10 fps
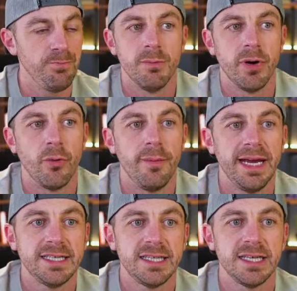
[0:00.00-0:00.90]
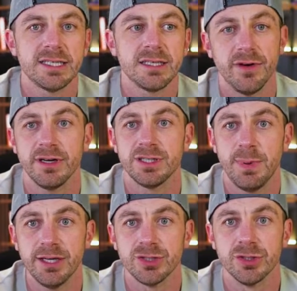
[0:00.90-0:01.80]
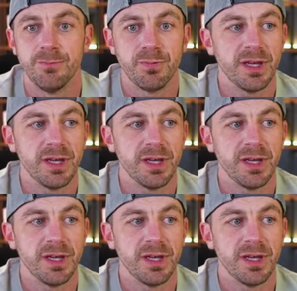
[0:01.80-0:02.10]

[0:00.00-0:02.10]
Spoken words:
But what makes this very special